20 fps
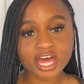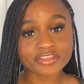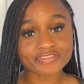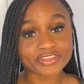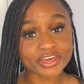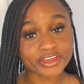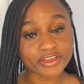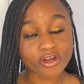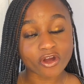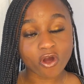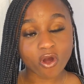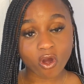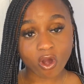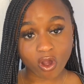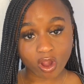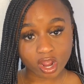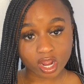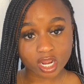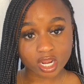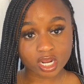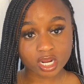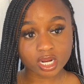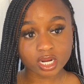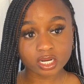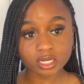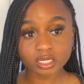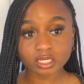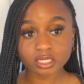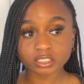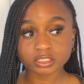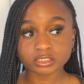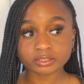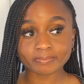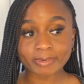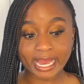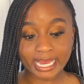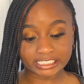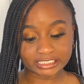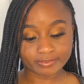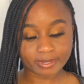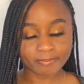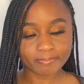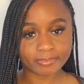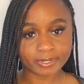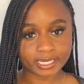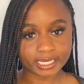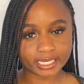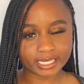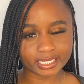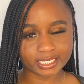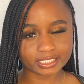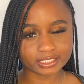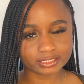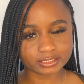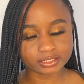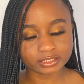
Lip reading: They are past my butt.